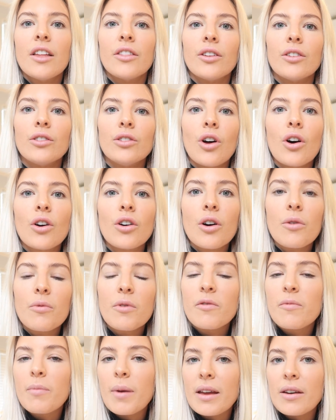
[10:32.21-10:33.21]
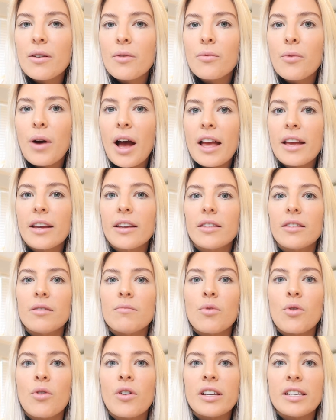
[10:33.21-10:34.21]
The longer we've been awake, the
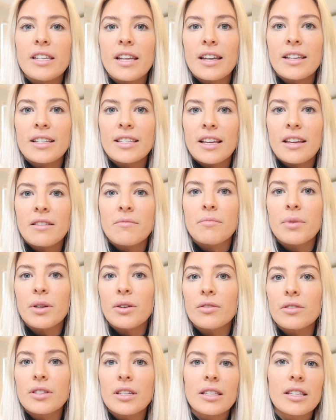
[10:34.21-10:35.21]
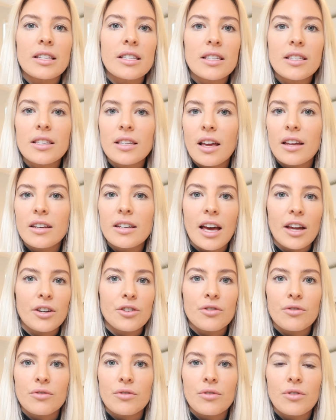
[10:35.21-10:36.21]
more adenosine builds, and this is a
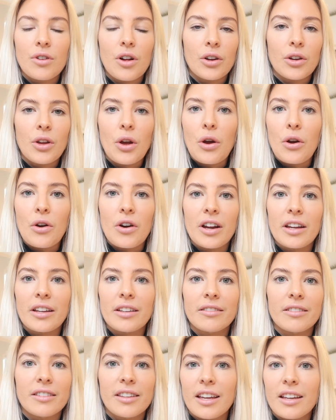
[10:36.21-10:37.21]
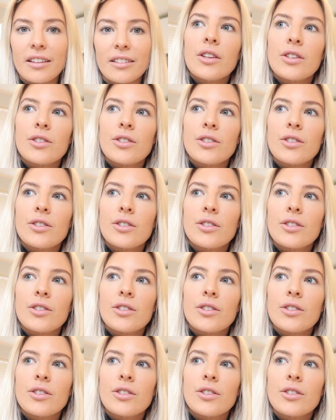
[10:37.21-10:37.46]
natural occurring thing.